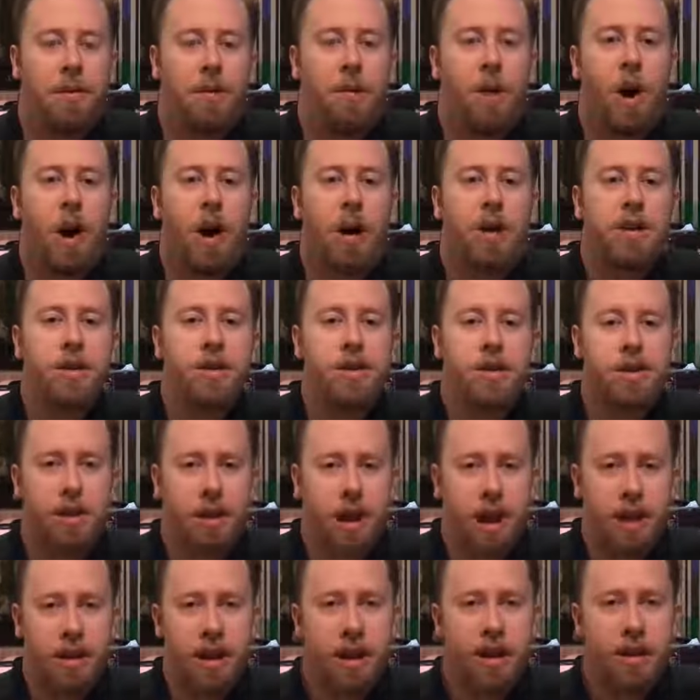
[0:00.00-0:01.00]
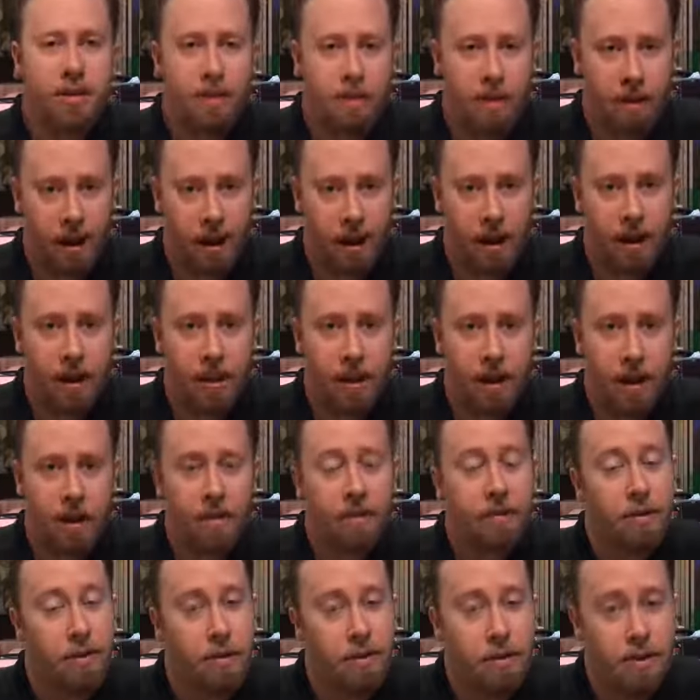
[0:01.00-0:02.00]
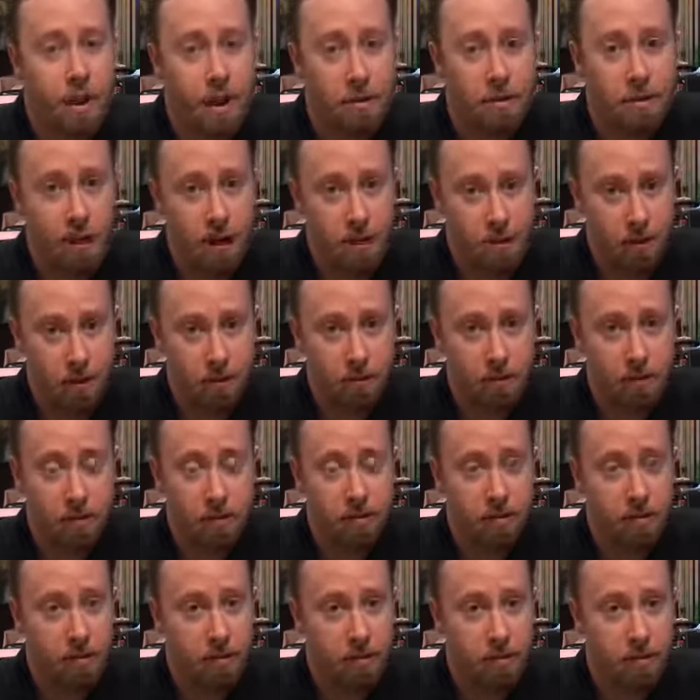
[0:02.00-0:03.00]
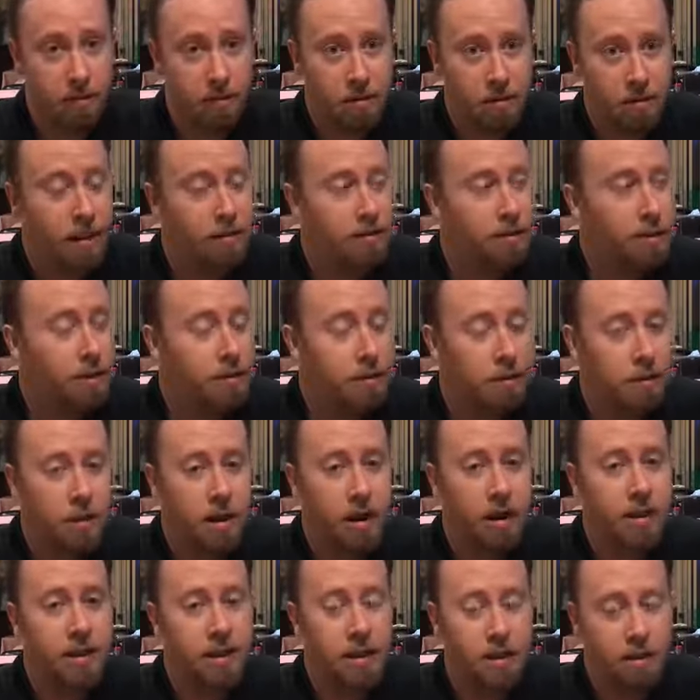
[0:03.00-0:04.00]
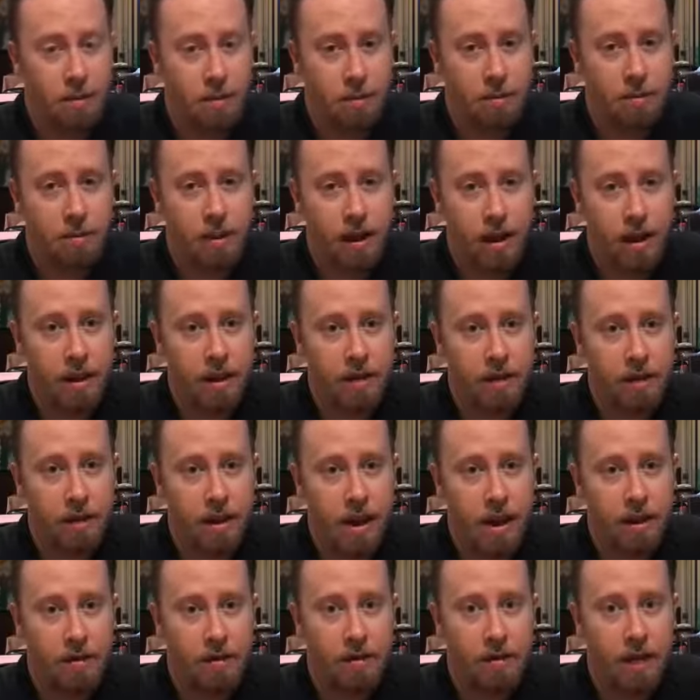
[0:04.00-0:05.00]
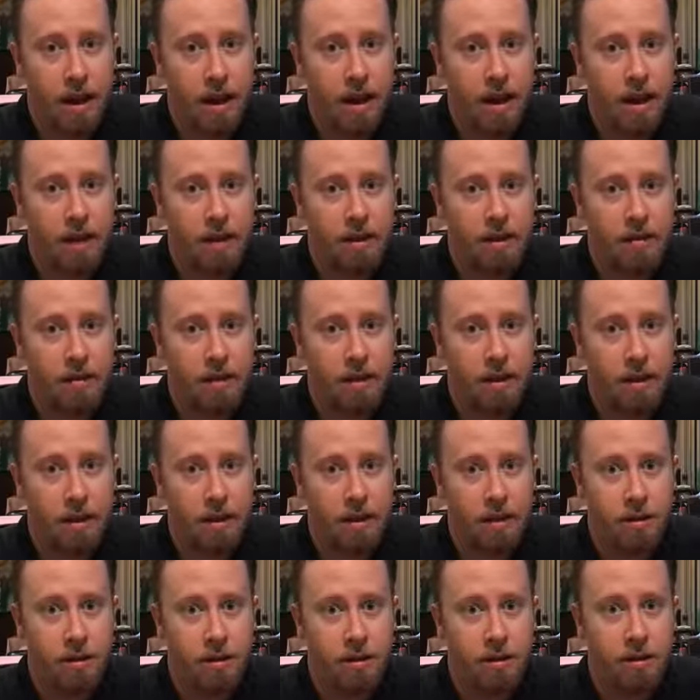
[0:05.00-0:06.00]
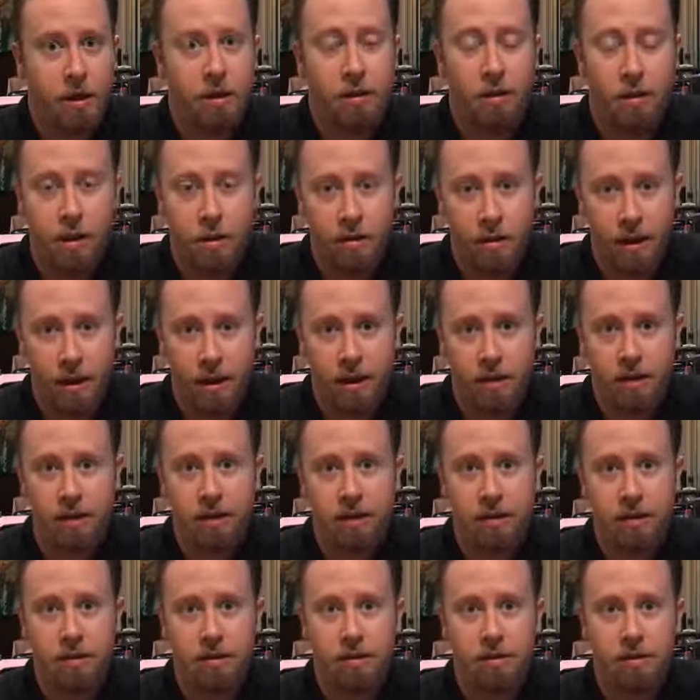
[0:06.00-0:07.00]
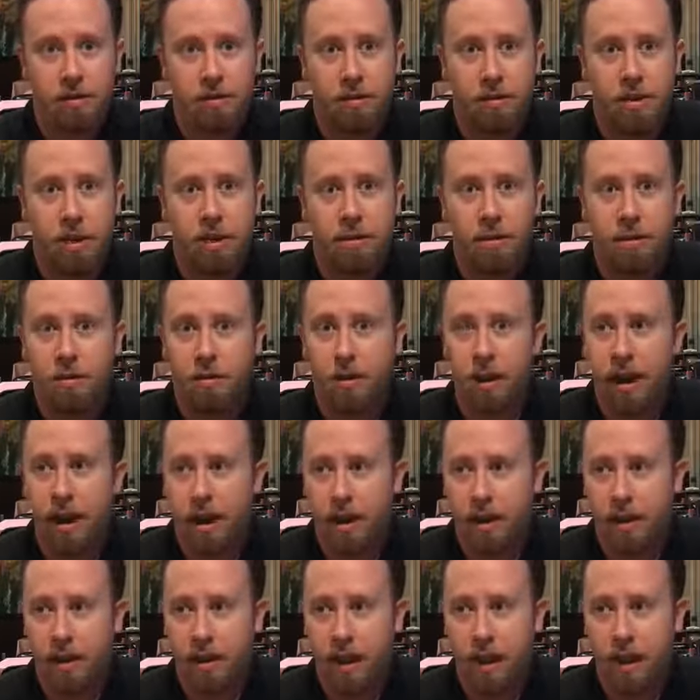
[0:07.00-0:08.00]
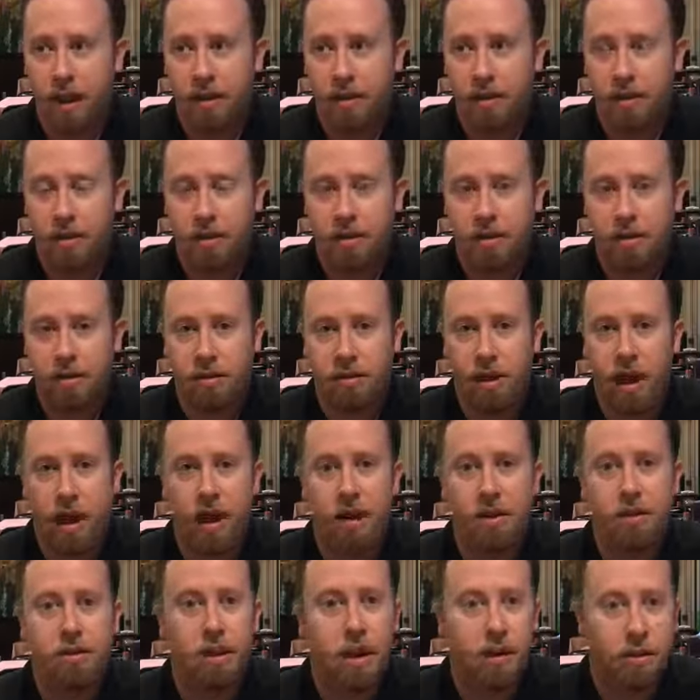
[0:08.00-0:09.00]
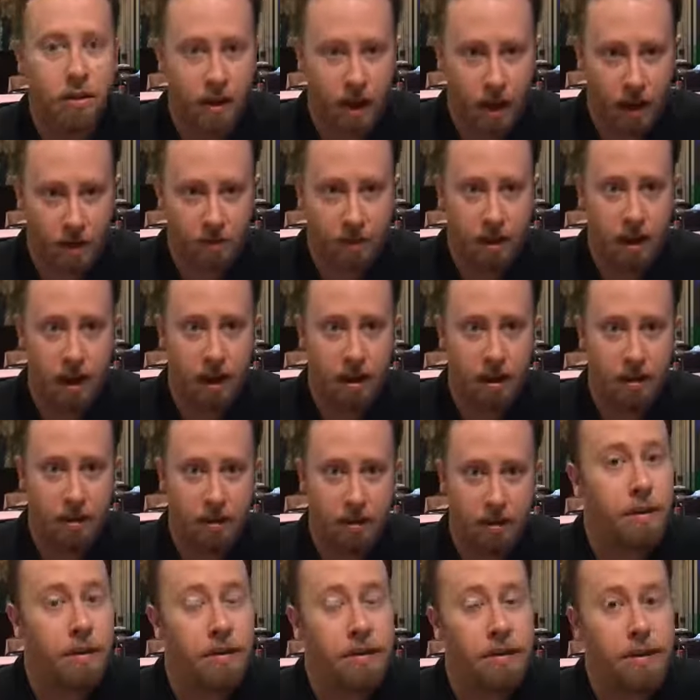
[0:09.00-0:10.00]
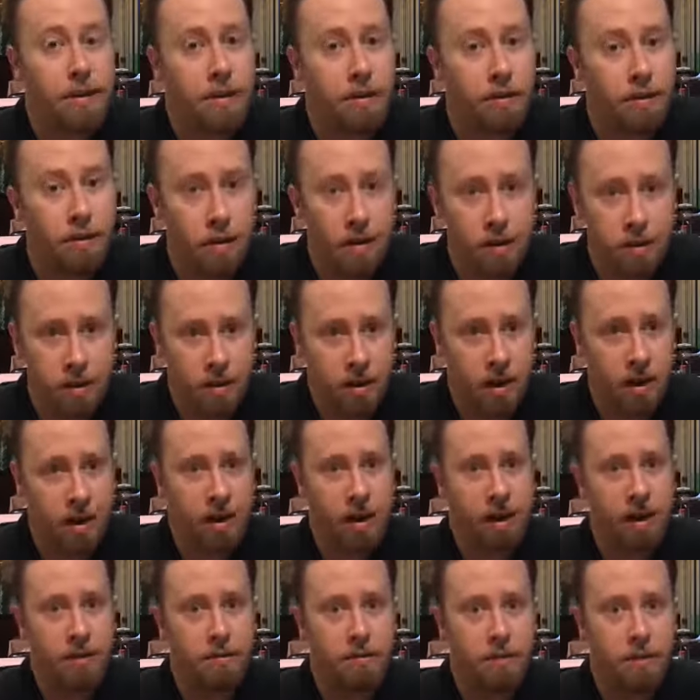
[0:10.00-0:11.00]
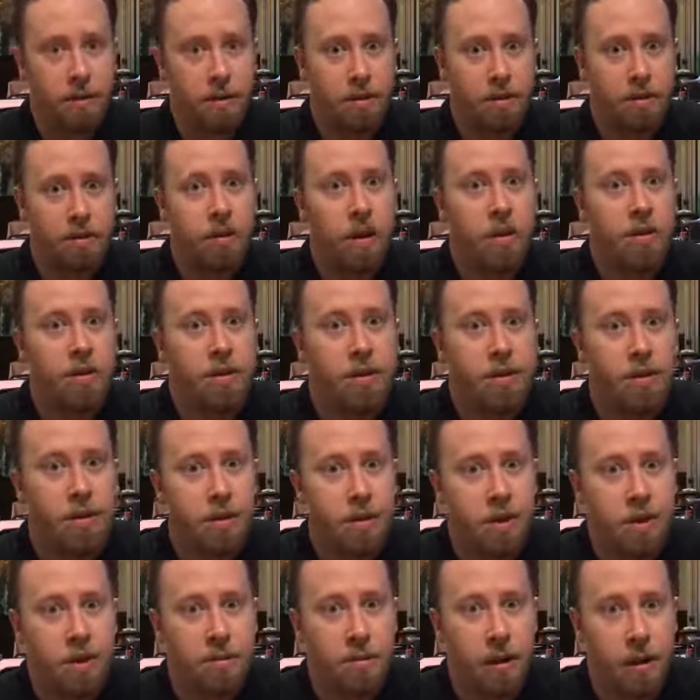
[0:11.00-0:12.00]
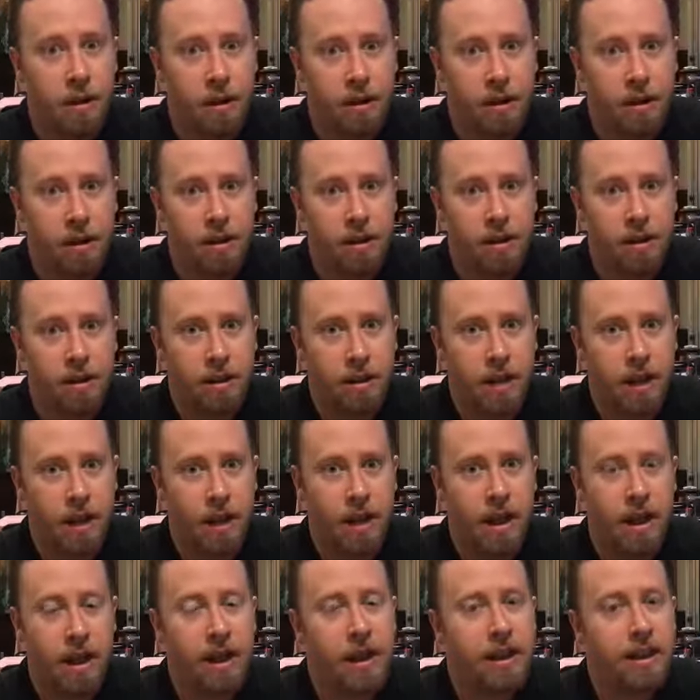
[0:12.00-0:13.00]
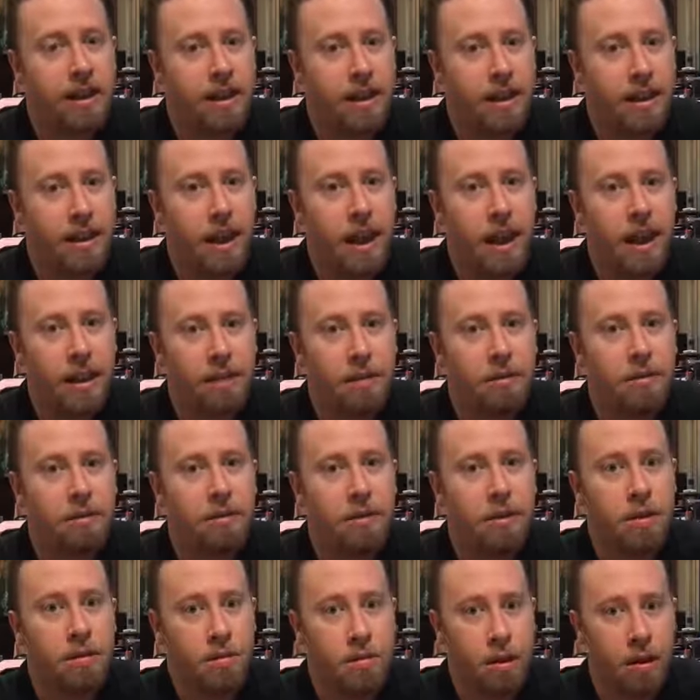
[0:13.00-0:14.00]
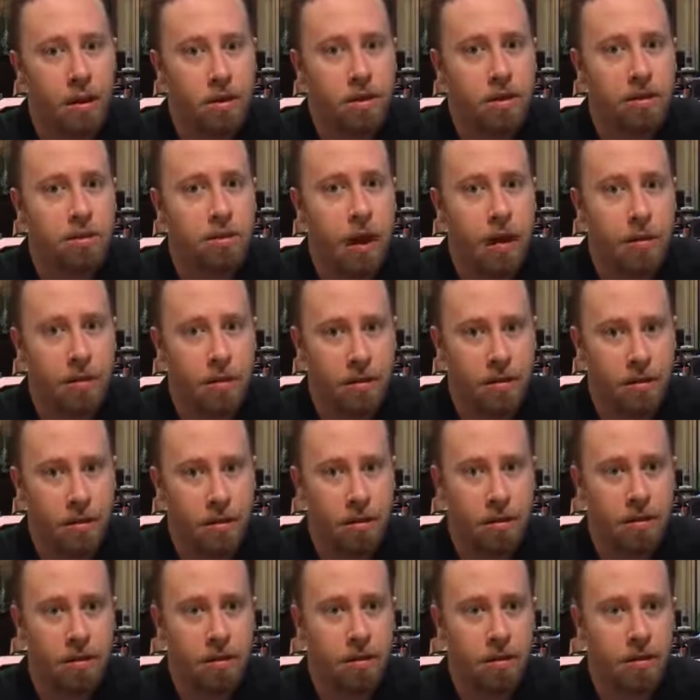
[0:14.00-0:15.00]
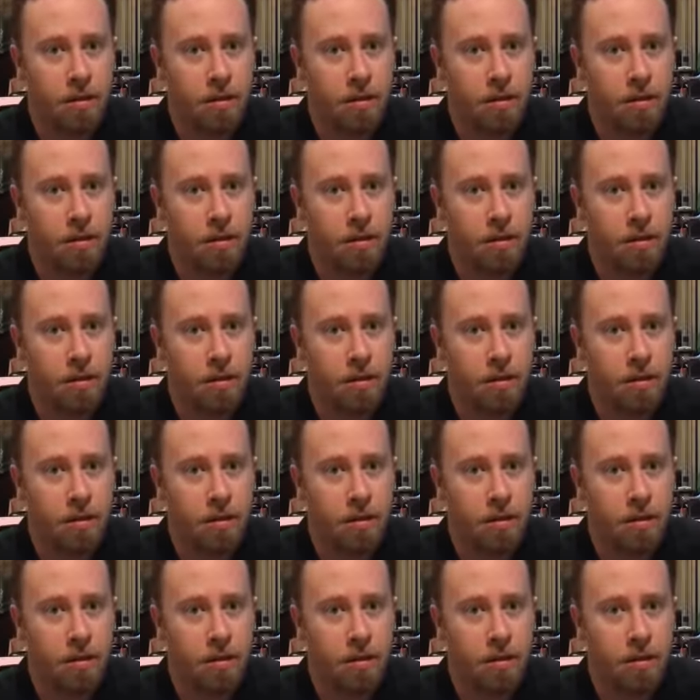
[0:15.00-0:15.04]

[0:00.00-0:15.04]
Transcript: Why you should identify a first-time customer. Have you ever walked into a place and found no one greeted you, no one recognized you, and you never came back? If it was your first time, what was your experience? Isn't that the most memorable